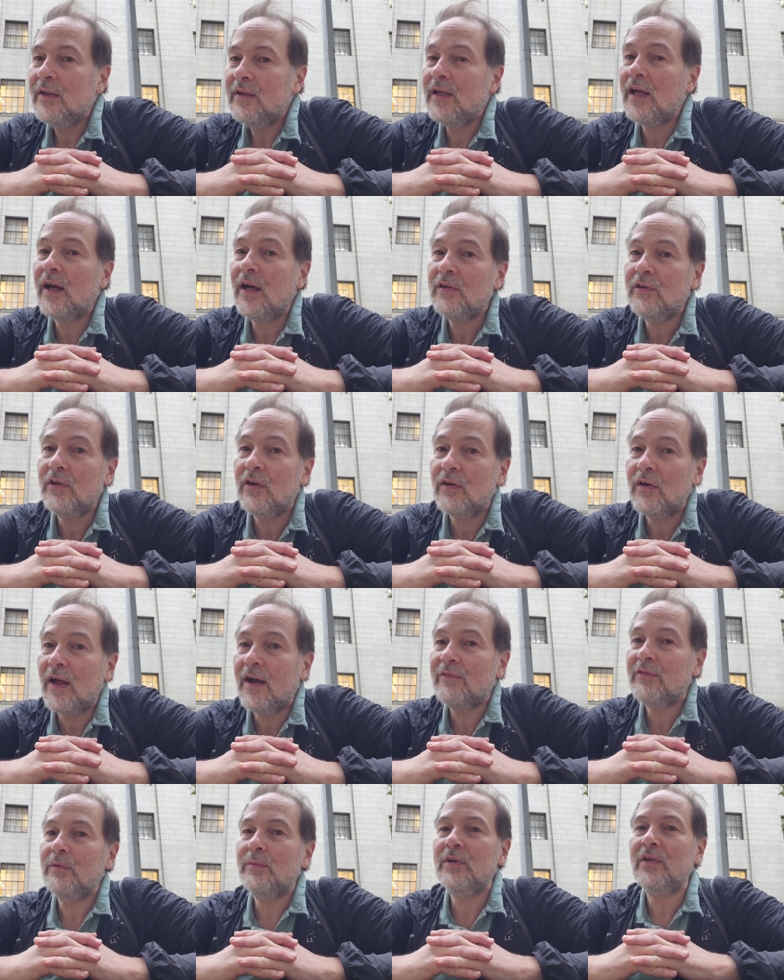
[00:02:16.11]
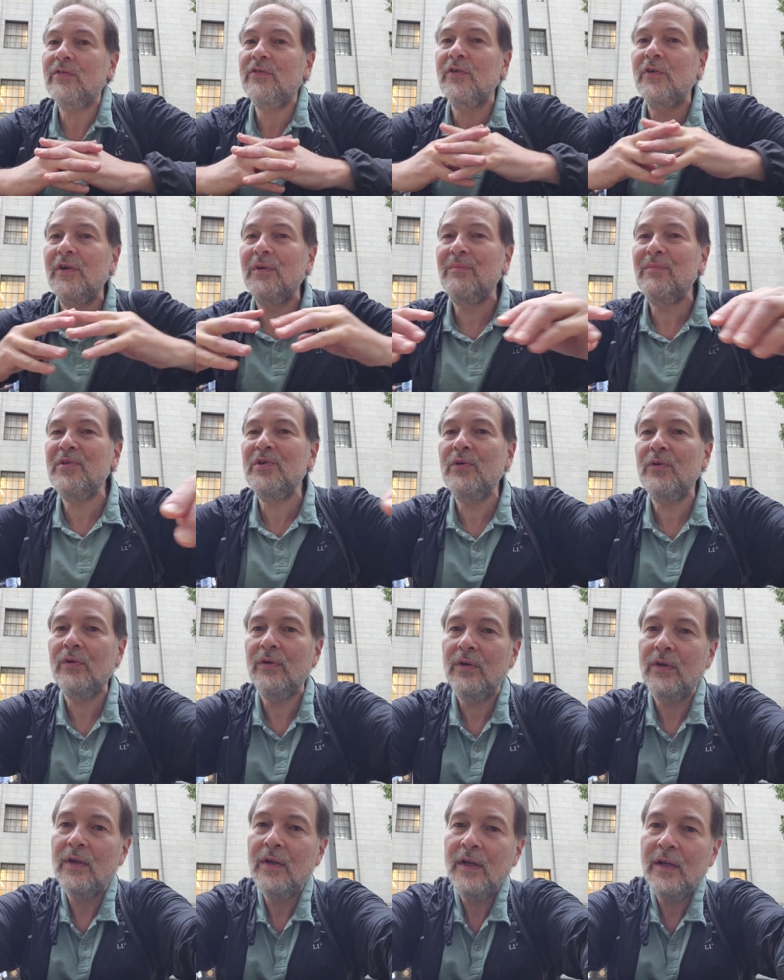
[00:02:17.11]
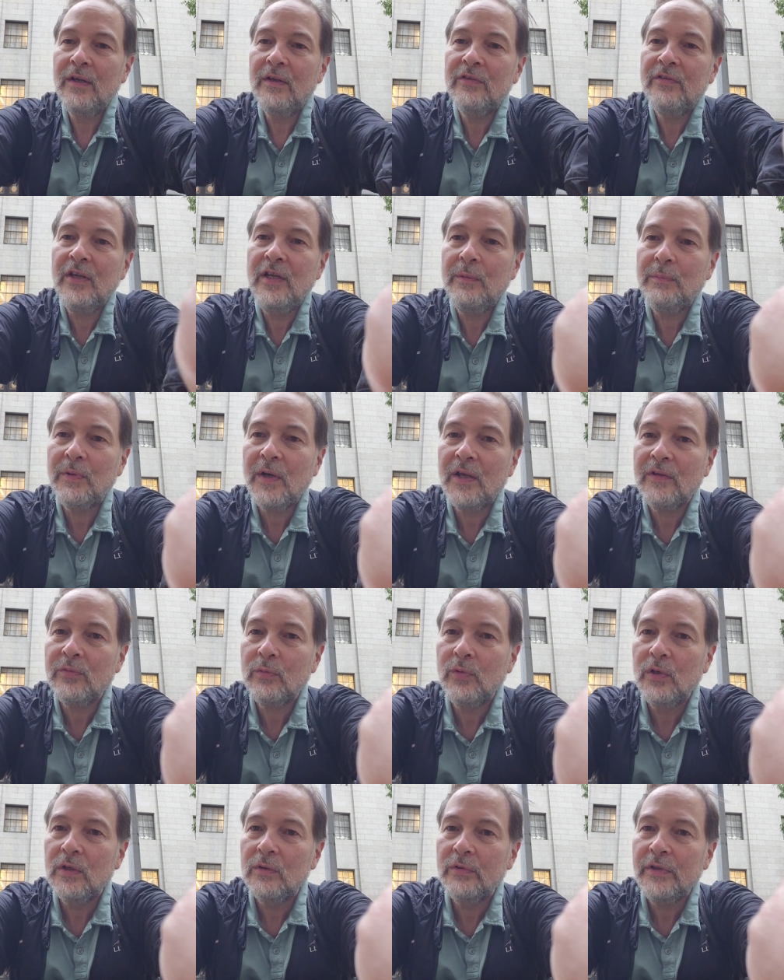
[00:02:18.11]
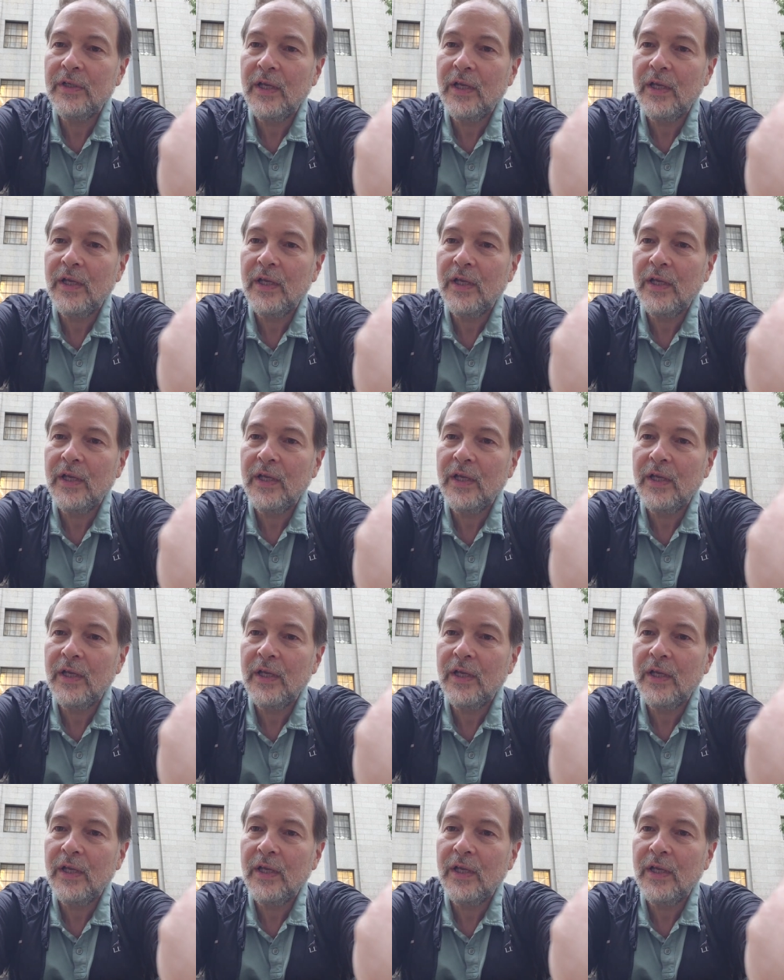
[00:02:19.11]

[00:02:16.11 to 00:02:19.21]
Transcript: Yeah, you don't have to because you're immune. Inner City Press will